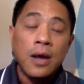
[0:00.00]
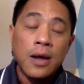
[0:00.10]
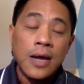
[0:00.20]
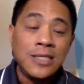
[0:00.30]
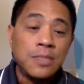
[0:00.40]

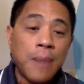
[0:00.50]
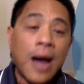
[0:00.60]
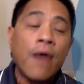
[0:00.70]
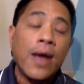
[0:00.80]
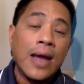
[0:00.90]

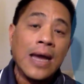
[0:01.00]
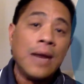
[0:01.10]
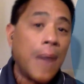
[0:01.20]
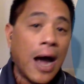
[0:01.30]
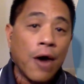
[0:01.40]
inspiring, and
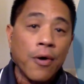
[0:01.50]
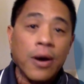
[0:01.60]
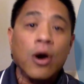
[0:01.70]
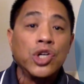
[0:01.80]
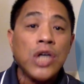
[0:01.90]
empowering
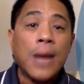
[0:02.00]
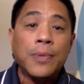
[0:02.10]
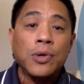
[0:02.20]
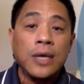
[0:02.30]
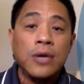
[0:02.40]
our
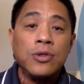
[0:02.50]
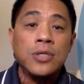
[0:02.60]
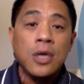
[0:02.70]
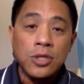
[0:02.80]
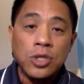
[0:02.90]
chapter leaders
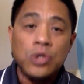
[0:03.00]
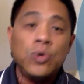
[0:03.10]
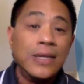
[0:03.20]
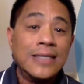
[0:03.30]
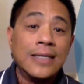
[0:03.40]
to
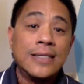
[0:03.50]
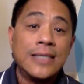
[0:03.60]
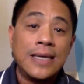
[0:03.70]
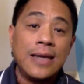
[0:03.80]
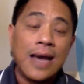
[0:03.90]
truly
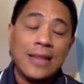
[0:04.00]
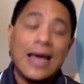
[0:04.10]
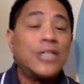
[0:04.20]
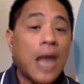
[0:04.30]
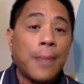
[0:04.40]
succeed at
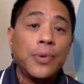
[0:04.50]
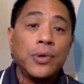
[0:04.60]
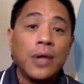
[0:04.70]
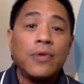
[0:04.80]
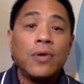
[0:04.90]
that chapter
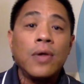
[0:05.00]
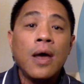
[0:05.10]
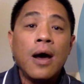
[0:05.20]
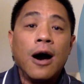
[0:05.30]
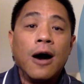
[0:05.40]
level?
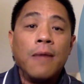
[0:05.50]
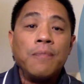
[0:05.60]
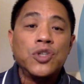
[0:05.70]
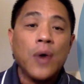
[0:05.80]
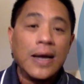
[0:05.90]

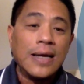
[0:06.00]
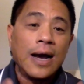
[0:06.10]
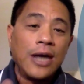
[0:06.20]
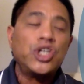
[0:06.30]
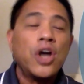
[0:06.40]
So
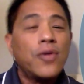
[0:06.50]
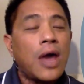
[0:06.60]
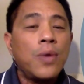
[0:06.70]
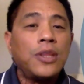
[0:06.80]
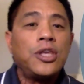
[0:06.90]
I share
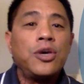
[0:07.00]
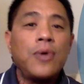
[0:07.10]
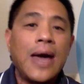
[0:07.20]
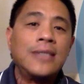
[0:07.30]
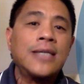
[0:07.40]
that with you
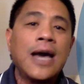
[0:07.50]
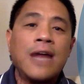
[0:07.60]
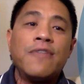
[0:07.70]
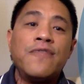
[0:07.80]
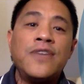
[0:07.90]
as kind of
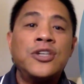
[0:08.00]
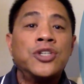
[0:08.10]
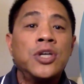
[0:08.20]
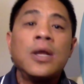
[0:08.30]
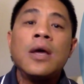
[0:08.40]
a vision